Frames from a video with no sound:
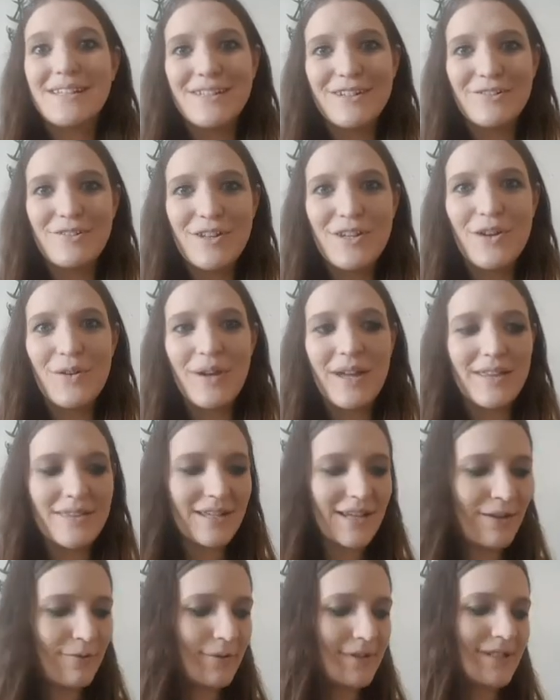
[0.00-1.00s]
little annoyed
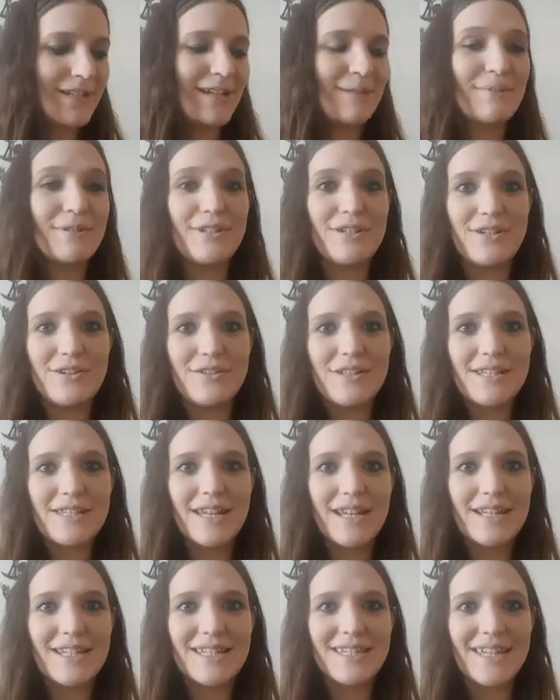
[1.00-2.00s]
that he wasn't able to do the
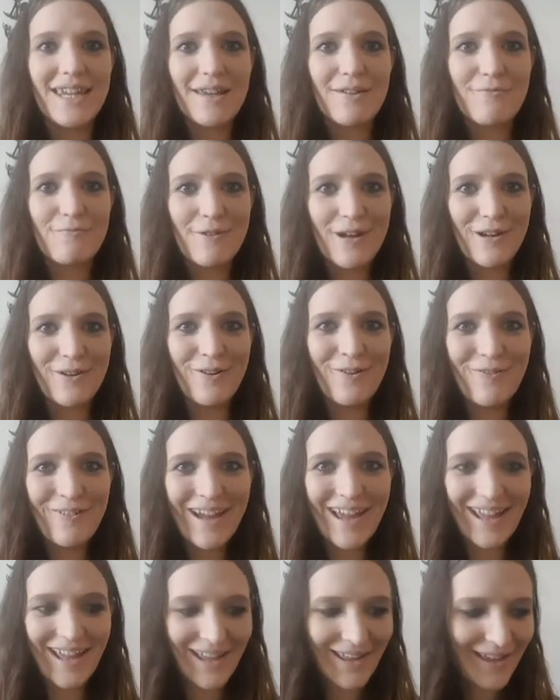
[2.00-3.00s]
skin to skin right
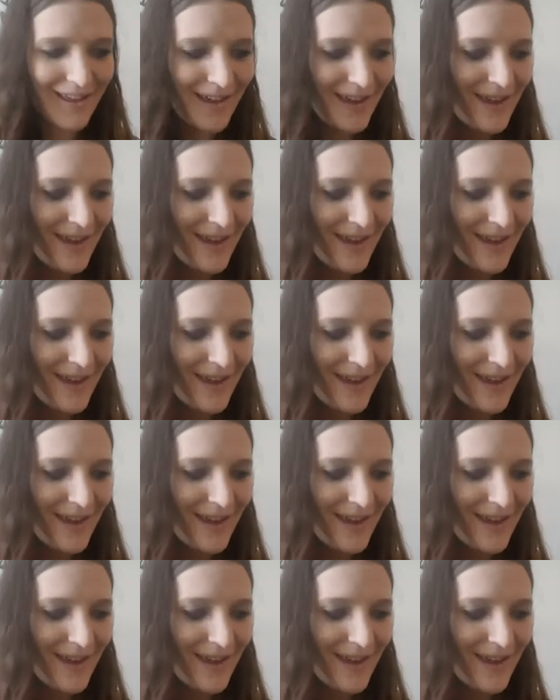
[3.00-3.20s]
away.